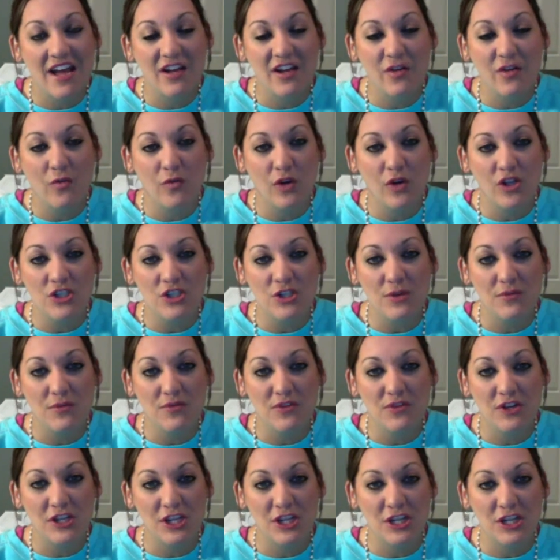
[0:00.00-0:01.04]
of worship for
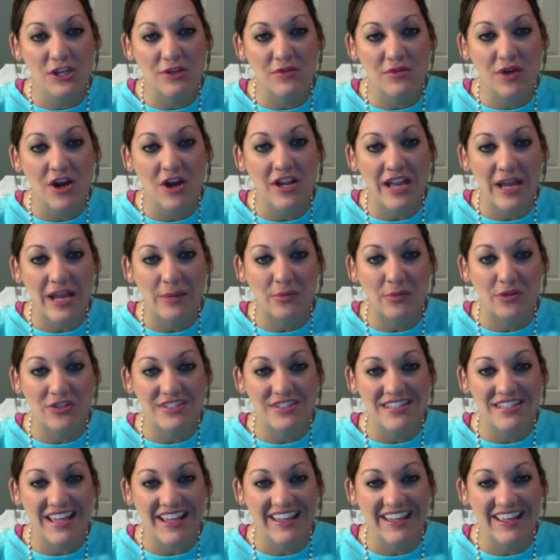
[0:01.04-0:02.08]
you on April
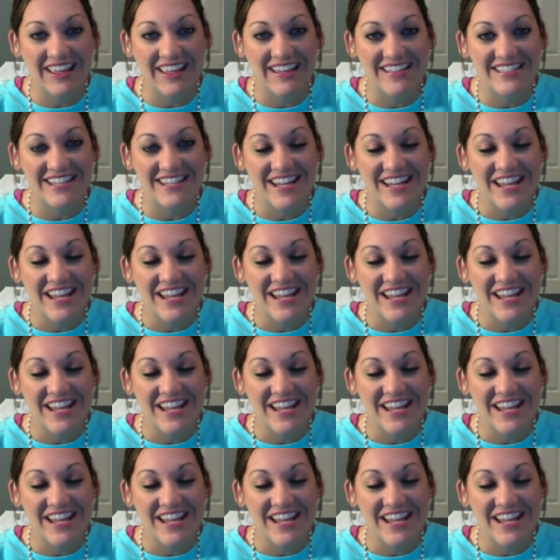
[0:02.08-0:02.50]
2nd.